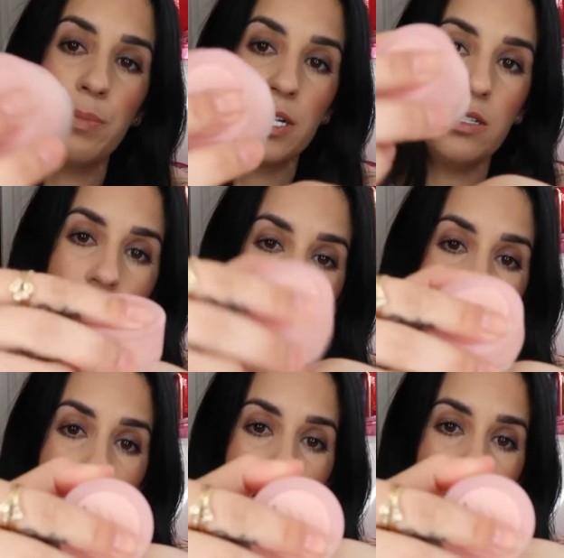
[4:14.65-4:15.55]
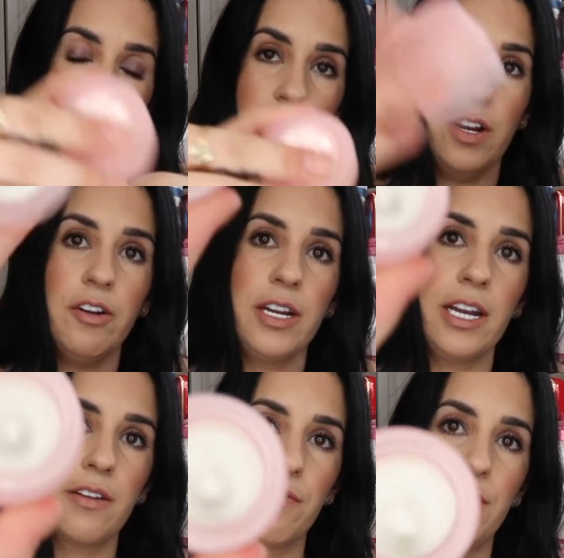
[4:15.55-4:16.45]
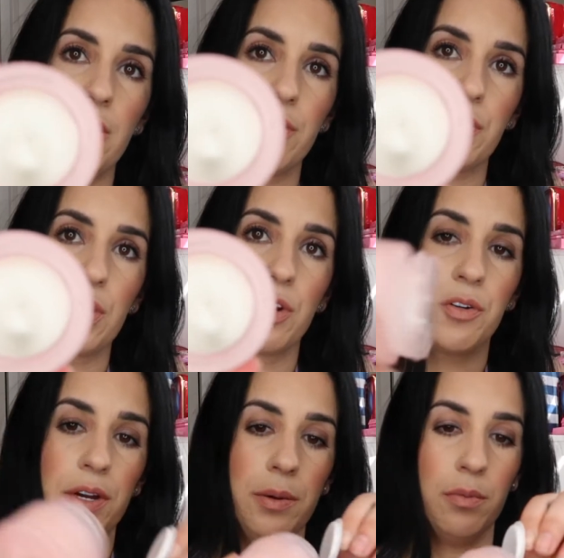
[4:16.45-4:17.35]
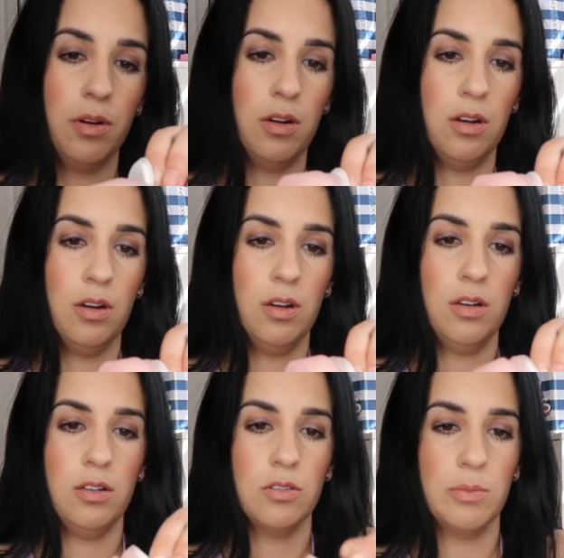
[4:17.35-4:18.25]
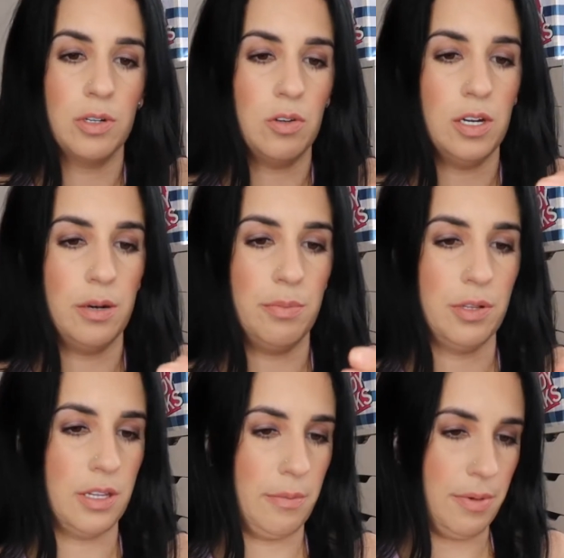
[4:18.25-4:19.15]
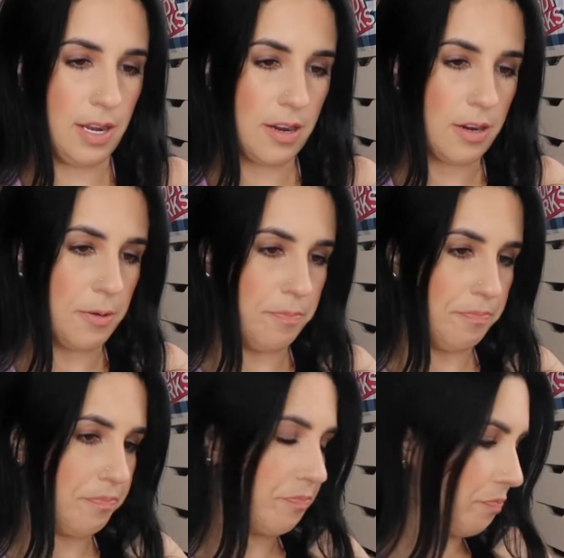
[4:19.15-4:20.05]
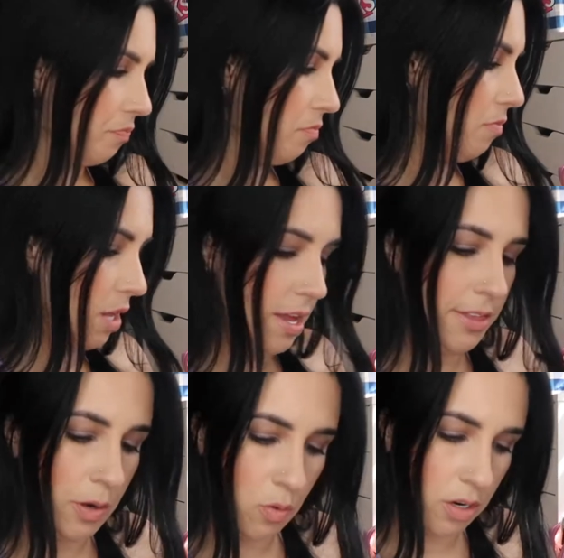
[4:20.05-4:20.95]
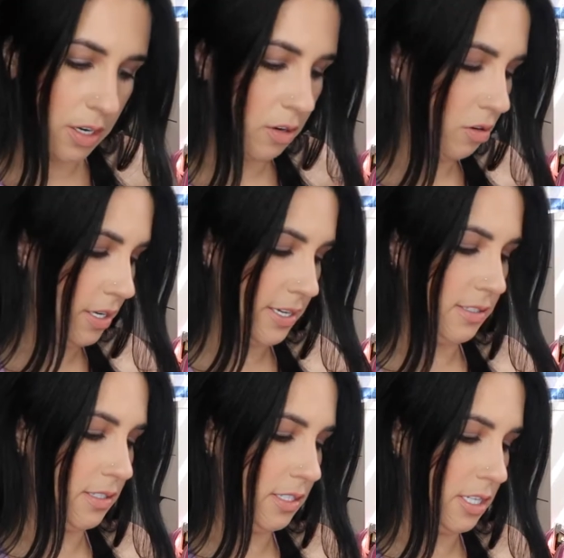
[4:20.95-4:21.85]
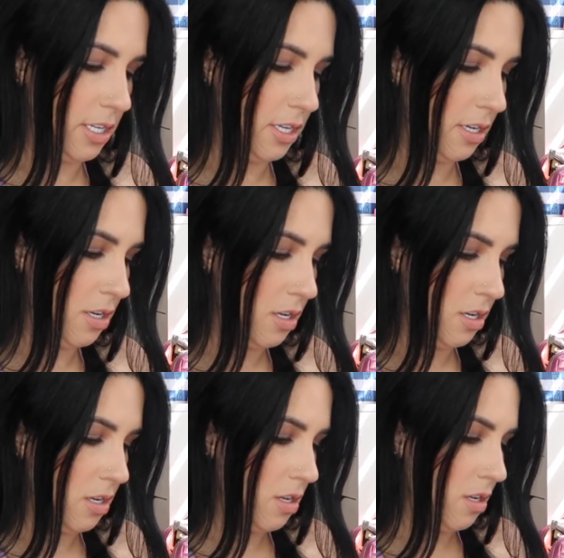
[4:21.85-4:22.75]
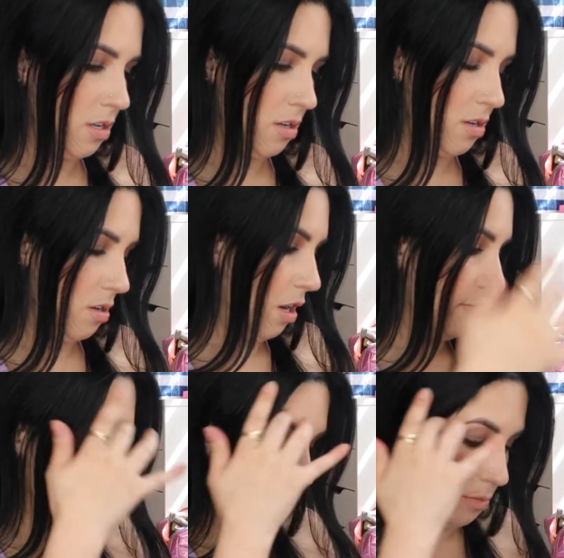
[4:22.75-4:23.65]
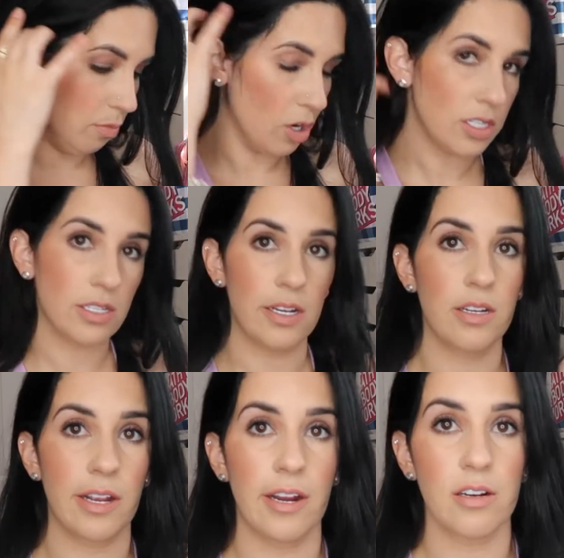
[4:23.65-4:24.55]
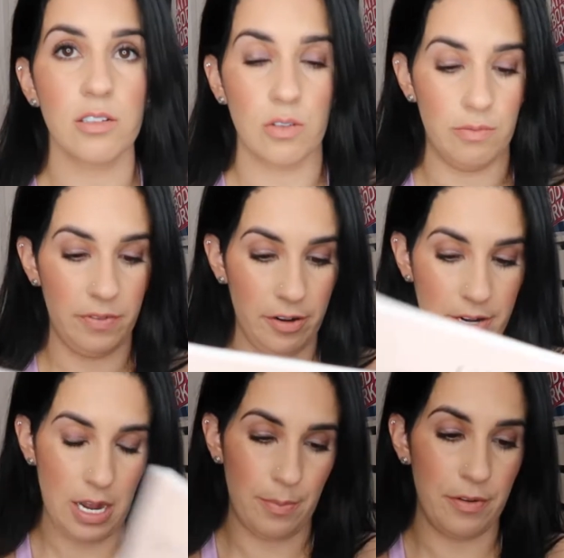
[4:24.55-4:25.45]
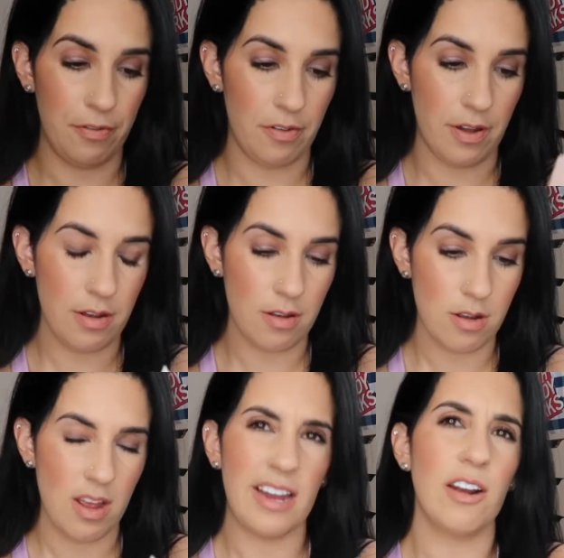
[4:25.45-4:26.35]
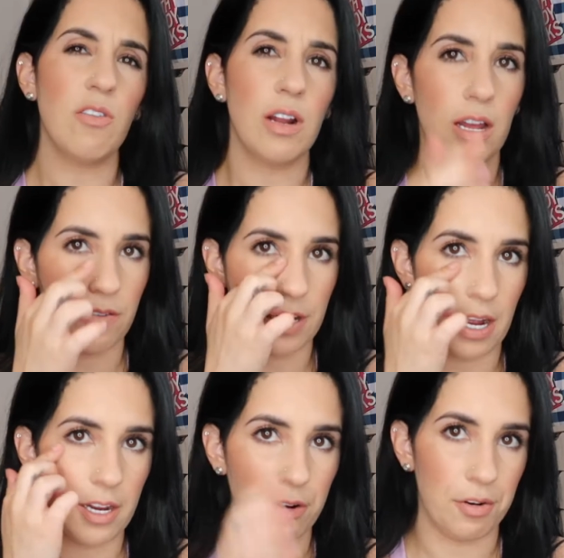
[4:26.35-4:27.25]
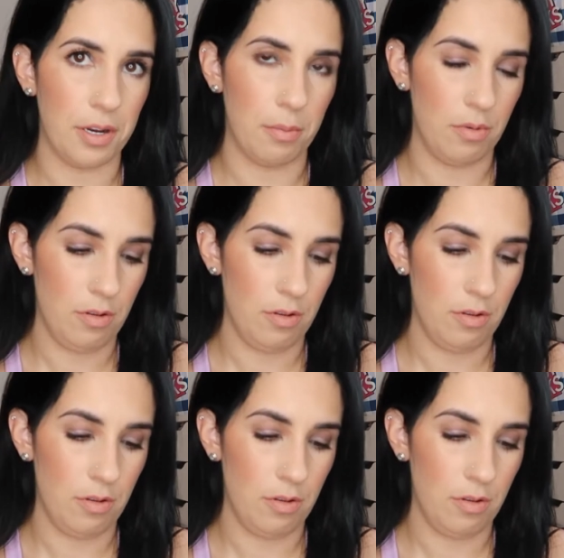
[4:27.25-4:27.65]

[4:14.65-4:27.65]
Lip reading: but it's thick, very thick cream. So I'm gonna go ahead and put that back, and then we're gonna go ahead and see obviously more skincare, so I'm very happy for that. And I don't have an eye cream,